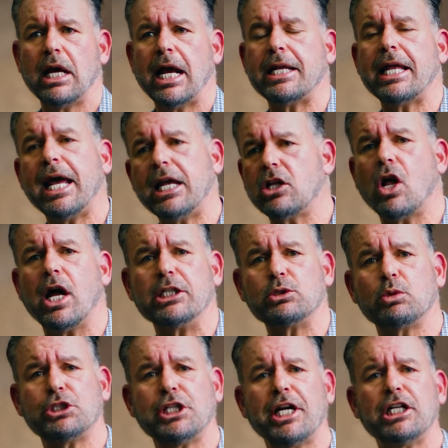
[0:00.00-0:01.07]
And headlines
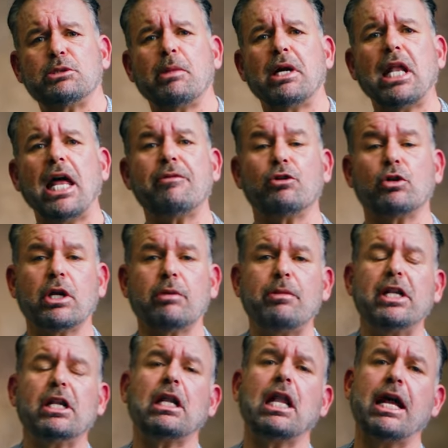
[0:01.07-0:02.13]
will change my life. It'll give
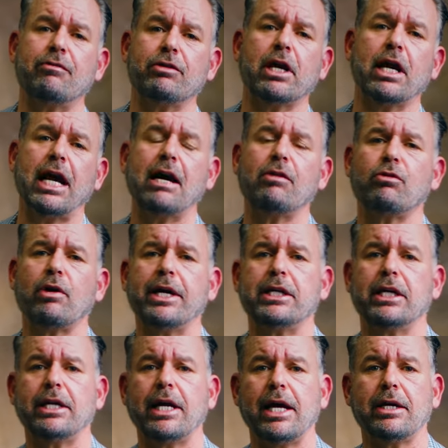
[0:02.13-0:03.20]
me the life that I have right
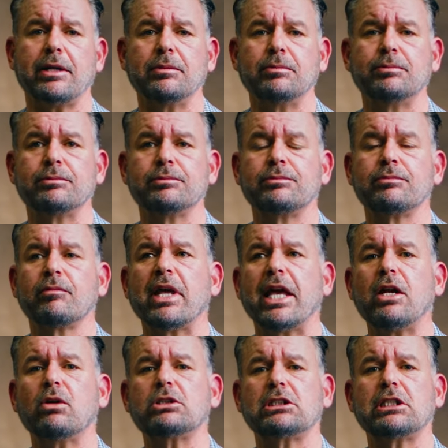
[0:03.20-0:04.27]
today.
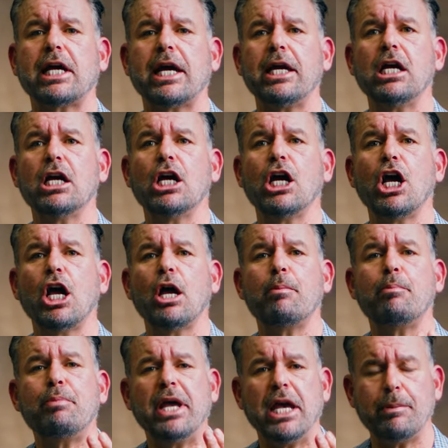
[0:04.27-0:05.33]
It'll say,
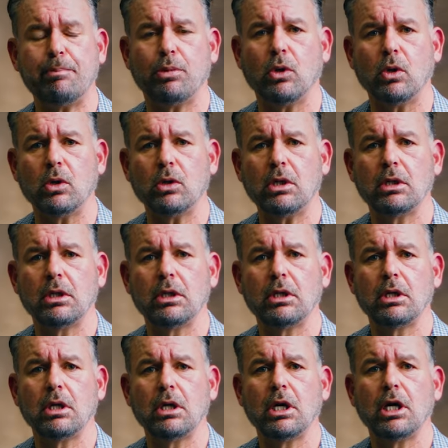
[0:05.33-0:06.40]
Pitbull
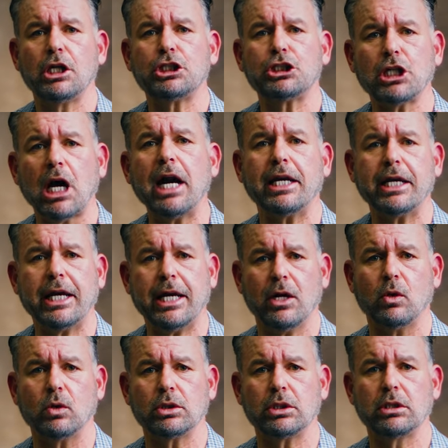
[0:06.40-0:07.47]
shot and
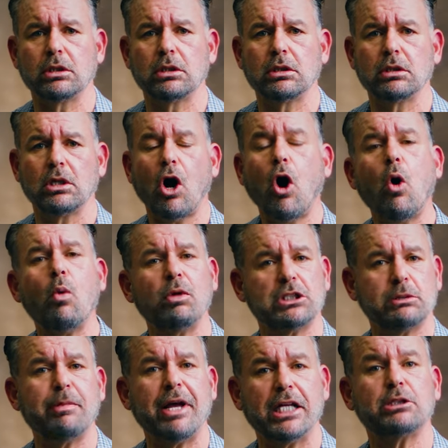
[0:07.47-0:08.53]
killed.
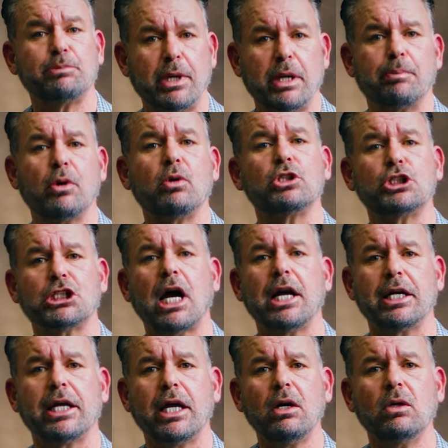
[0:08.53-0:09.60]
Homeless man's Pitbull
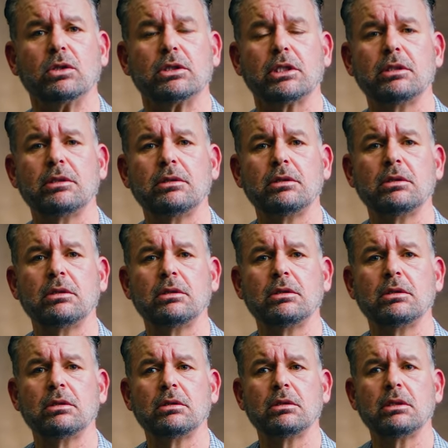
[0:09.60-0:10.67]
shot and killed.
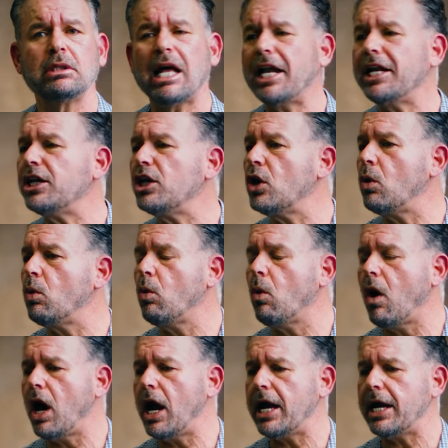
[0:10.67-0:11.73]
I didn't know
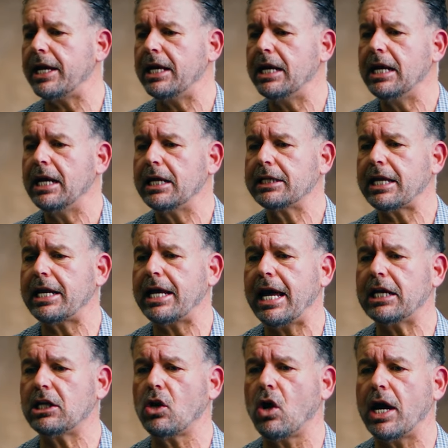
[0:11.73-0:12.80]
why that
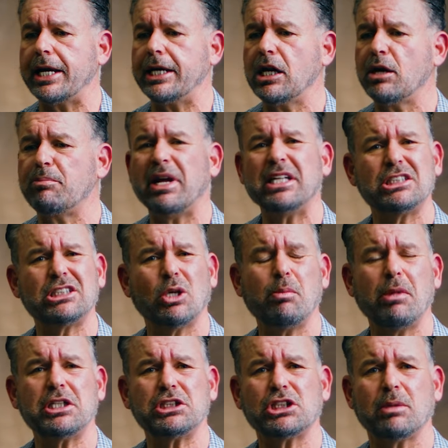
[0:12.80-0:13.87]
headline meant so
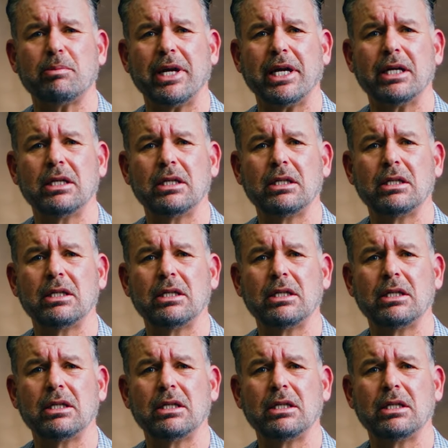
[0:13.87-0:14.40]
much to me.